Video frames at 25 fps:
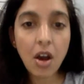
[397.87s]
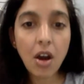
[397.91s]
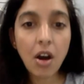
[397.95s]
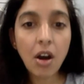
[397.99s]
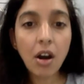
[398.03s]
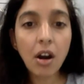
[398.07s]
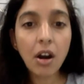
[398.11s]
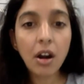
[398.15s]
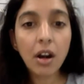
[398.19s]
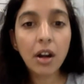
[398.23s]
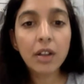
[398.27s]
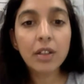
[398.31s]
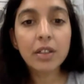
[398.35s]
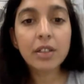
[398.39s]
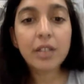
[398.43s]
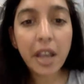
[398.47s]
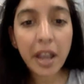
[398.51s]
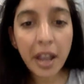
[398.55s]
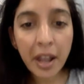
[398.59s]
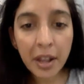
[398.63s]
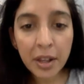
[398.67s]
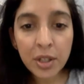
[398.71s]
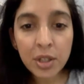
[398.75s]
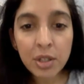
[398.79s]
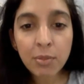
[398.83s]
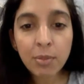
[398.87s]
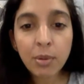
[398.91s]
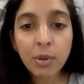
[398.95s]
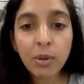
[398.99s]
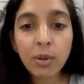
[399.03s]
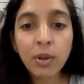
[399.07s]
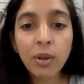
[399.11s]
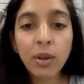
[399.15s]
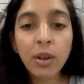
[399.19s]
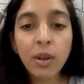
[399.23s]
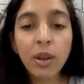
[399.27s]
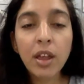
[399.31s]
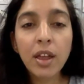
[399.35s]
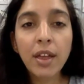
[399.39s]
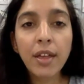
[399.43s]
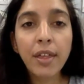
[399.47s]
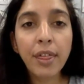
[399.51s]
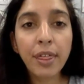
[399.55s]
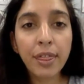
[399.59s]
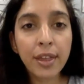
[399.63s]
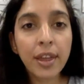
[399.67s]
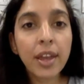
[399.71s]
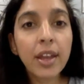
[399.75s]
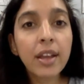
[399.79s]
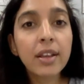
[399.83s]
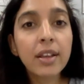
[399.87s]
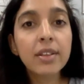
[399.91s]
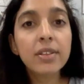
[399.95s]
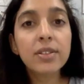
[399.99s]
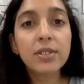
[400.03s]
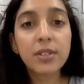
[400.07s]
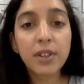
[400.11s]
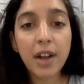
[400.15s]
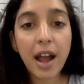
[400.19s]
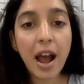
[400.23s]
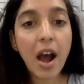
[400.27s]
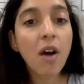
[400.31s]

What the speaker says: are tangible things or